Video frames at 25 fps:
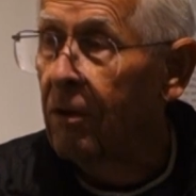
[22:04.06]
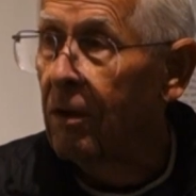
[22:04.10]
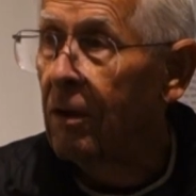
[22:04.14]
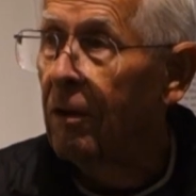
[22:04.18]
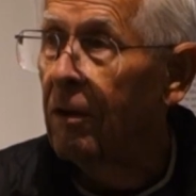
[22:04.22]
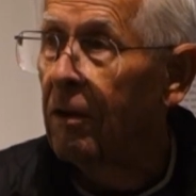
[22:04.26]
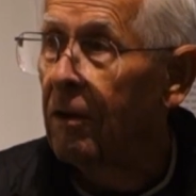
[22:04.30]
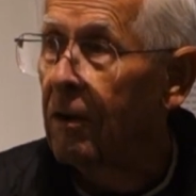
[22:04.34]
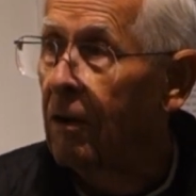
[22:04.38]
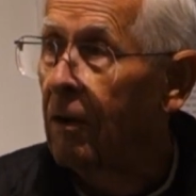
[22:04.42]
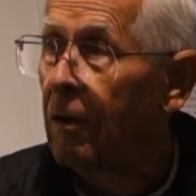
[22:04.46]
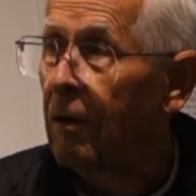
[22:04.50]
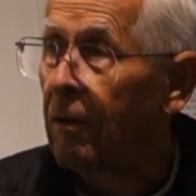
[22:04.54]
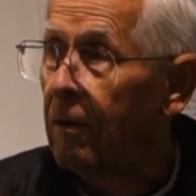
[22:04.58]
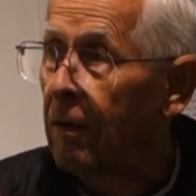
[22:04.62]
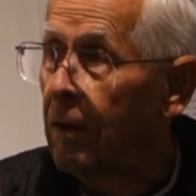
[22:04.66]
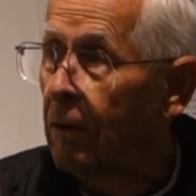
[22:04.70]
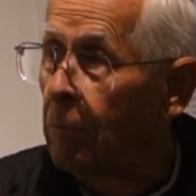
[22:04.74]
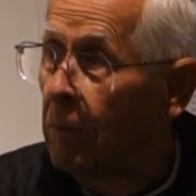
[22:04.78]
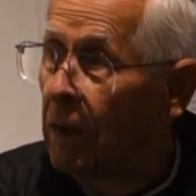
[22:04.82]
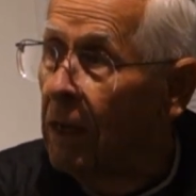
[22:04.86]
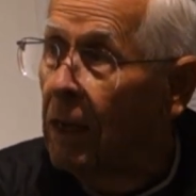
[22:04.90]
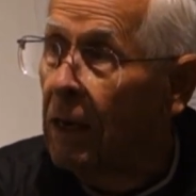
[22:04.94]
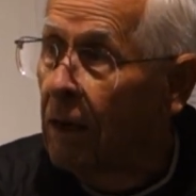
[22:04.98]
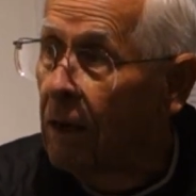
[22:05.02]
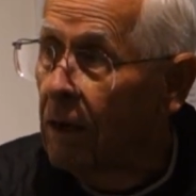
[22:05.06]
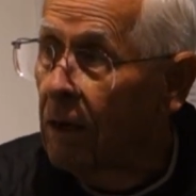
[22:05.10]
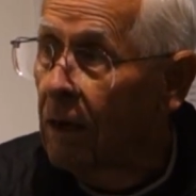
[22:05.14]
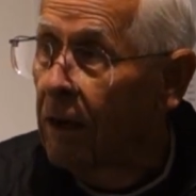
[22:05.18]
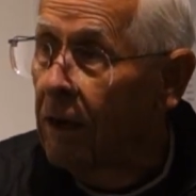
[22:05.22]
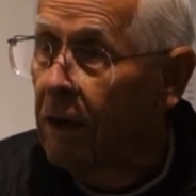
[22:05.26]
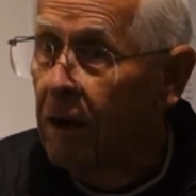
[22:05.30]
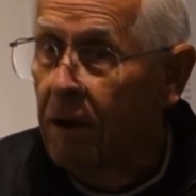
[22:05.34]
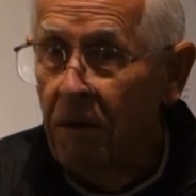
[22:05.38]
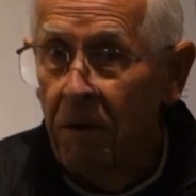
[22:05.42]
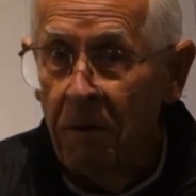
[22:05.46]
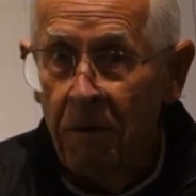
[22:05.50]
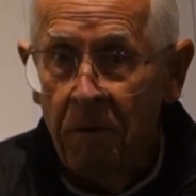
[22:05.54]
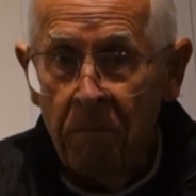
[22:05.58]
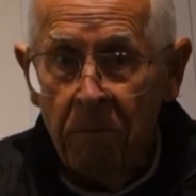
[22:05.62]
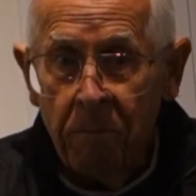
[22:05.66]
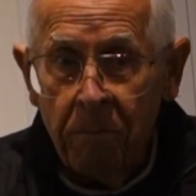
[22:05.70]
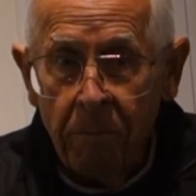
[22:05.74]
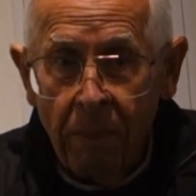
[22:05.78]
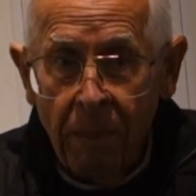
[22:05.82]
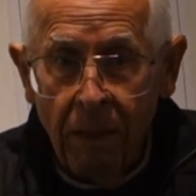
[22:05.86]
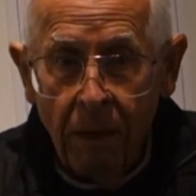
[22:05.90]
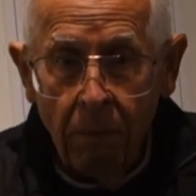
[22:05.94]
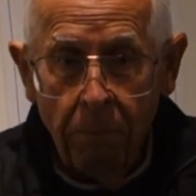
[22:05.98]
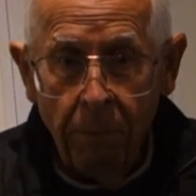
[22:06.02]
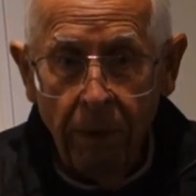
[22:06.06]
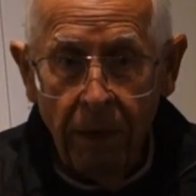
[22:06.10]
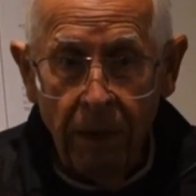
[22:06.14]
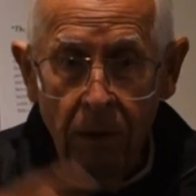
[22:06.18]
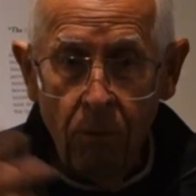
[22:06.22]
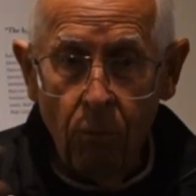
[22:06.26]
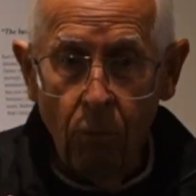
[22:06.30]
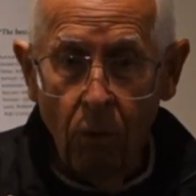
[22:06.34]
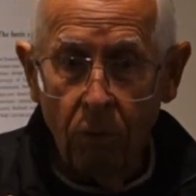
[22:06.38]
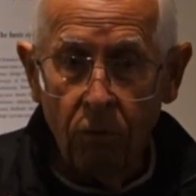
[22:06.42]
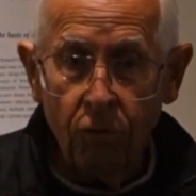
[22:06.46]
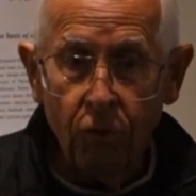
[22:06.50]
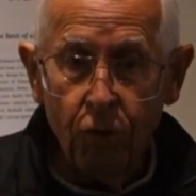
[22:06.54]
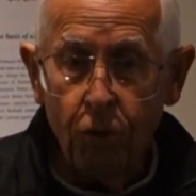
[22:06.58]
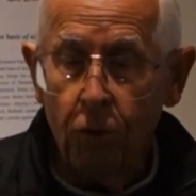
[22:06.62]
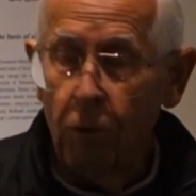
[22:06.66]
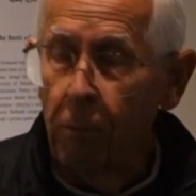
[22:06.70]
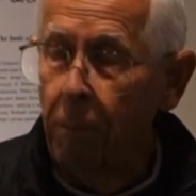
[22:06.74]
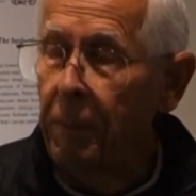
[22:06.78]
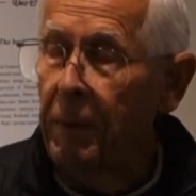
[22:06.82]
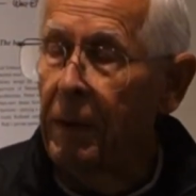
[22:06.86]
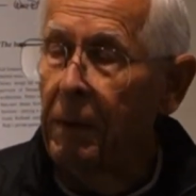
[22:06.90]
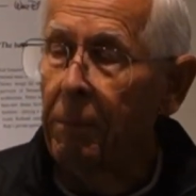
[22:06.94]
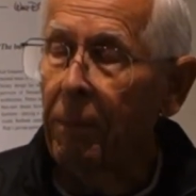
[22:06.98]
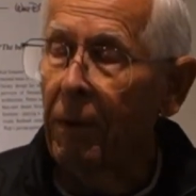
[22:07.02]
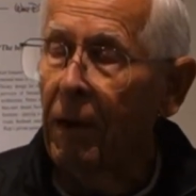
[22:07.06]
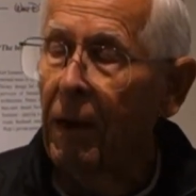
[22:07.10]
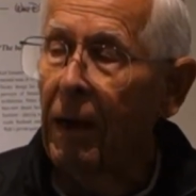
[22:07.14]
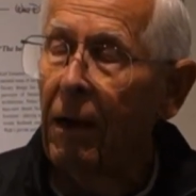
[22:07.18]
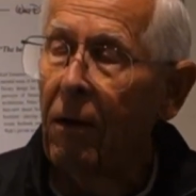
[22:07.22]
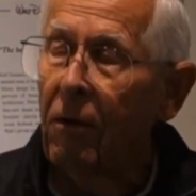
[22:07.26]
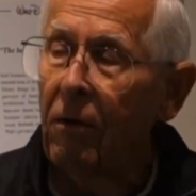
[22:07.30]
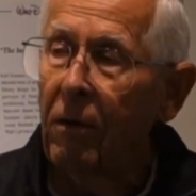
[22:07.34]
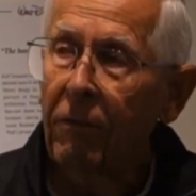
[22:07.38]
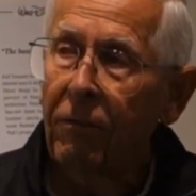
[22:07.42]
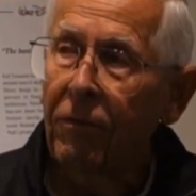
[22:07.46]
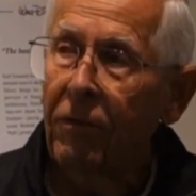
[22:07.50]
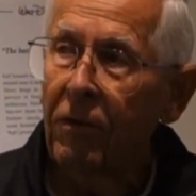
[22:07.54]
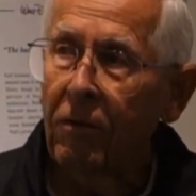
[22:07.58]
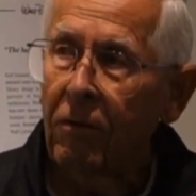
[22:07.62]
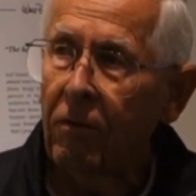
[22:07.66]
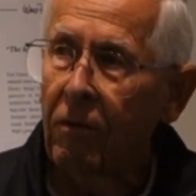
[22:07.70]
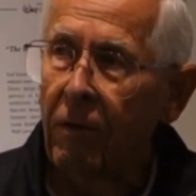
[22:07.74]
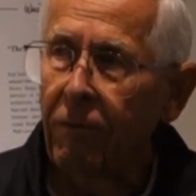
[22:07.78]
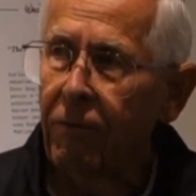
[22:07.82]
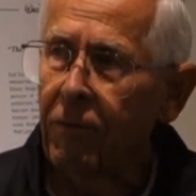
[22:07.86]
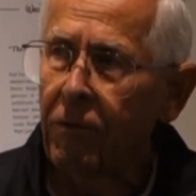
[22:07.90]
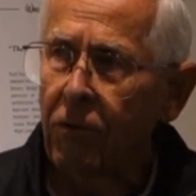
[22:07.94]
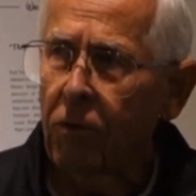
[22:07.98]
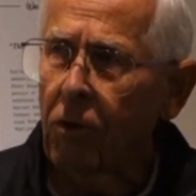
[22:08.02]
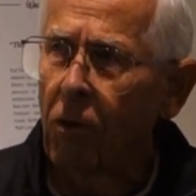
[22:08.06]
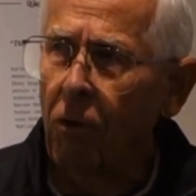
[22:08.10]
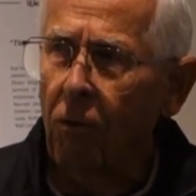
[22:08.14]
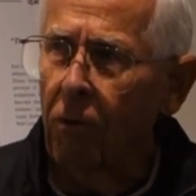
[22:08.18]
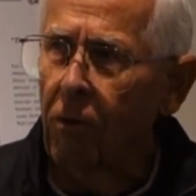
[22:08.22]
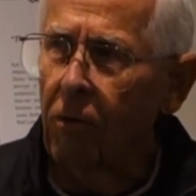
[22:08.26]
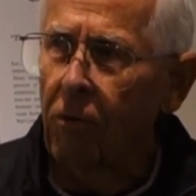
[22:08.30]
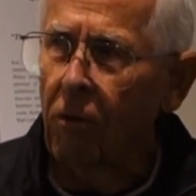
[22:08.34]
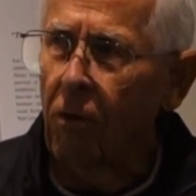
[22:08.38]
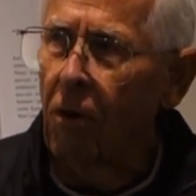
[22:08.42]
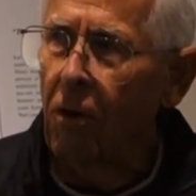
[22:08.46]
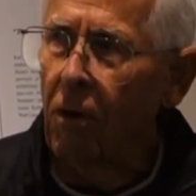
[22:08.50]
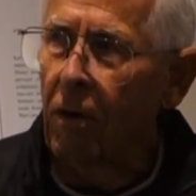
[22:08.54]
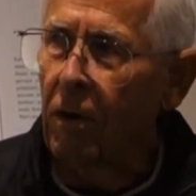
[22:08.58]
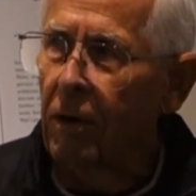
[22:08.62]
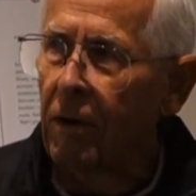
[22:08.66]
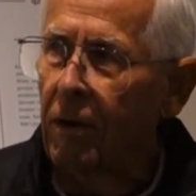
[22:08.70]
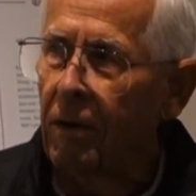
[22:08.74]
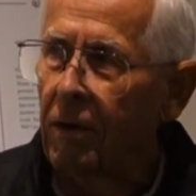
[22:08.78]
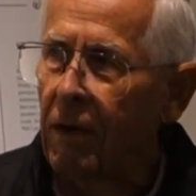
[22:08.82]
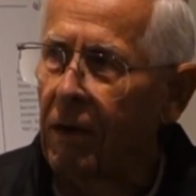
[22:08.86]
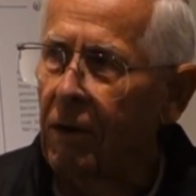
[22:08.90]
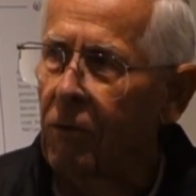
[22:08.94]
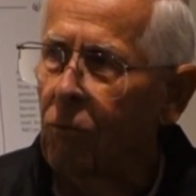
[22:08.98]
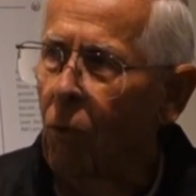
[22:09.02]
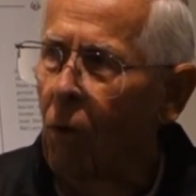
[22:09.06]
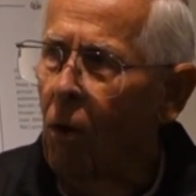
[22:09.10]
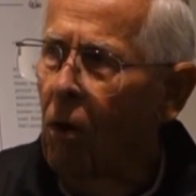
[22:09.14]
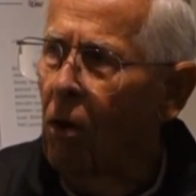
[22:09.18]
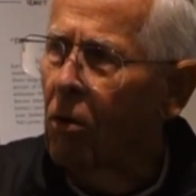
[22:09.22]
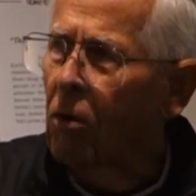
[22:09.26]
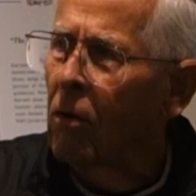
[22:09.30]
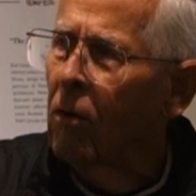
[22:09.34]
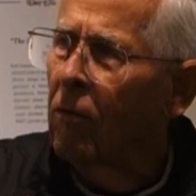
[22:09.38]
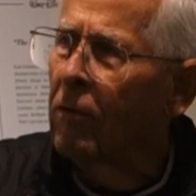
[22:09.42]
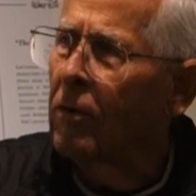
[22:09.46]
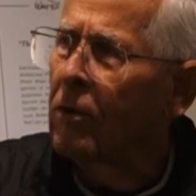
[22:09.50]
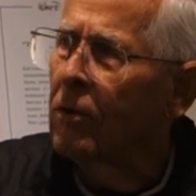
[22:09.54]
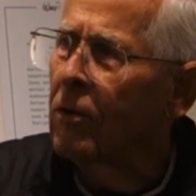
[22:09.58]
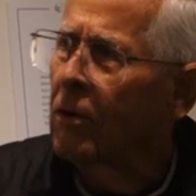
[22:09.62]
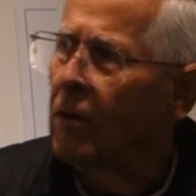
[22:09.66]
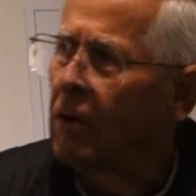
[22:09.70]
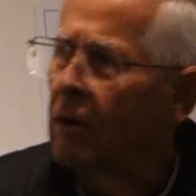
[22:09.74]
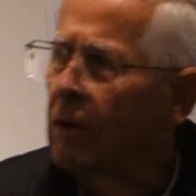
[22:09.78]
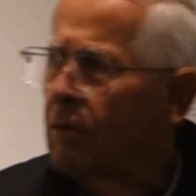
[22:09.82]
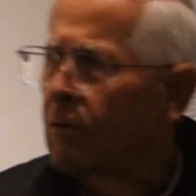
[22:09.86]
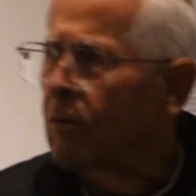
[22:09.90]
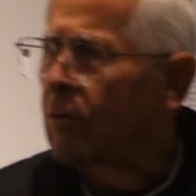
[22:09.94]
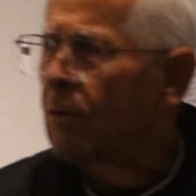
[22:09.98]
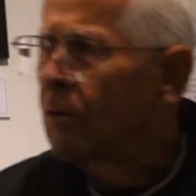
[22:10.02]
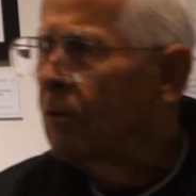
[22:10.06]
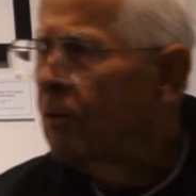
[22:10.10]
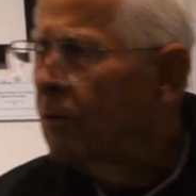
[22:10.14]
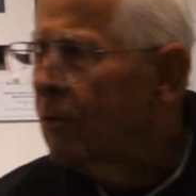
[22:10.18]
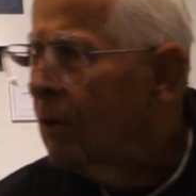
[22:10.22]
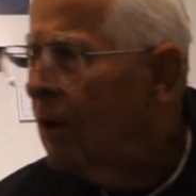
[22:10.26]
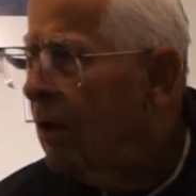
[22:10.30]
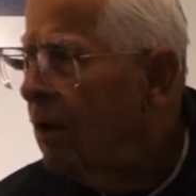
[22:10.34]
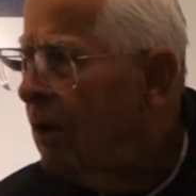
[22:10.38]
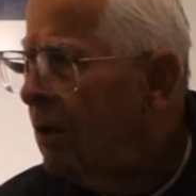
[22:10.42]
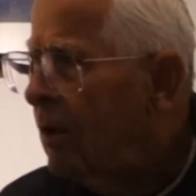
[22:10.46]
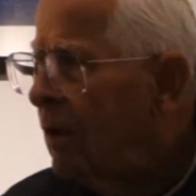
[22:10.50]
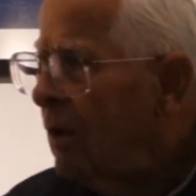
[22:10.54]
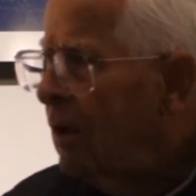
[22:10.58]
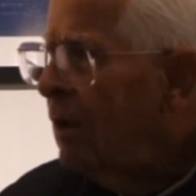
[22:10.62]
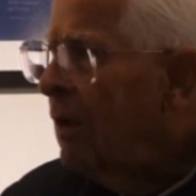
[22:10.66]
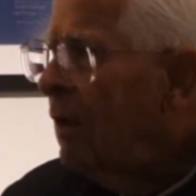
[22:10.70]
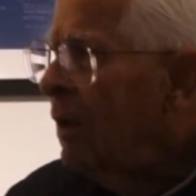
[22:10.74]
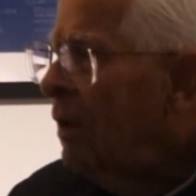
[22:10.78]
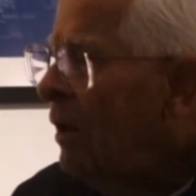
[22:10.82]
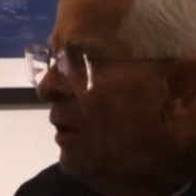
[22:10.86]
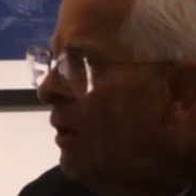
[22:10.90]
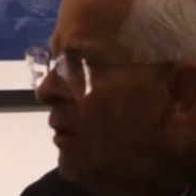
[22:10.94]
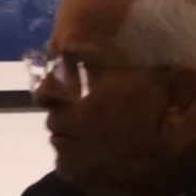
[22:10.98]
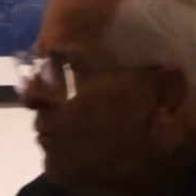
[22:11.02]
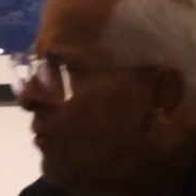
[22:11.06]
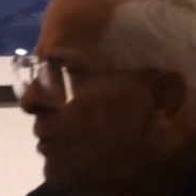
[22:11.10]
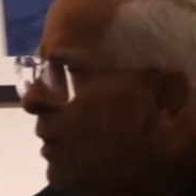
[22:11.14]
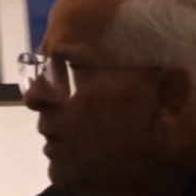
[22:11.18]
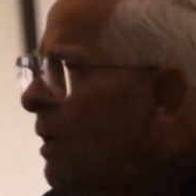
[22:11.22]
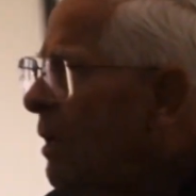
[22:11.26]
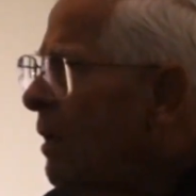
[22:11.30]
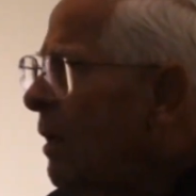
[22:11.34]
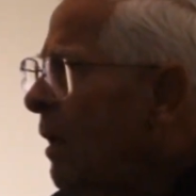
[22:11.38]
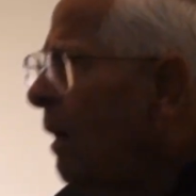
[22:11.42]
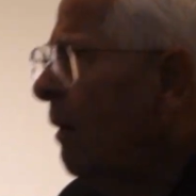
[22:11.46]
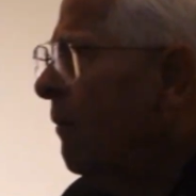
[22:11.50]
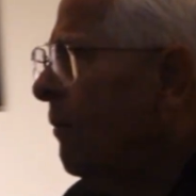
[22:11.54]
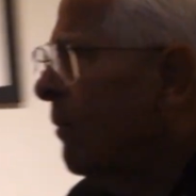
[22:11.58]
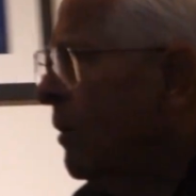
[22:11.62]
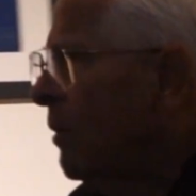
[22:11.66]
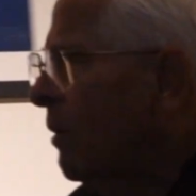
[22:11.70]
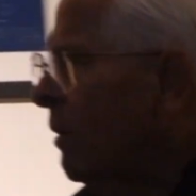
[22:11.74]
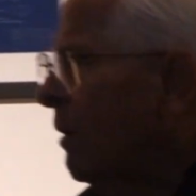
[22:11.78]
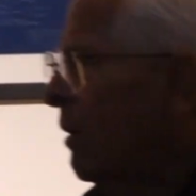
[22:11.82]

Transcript: it immediately, but he won't chew people out. If it's going wrong, he'd walk over to you and says, say, Kevin,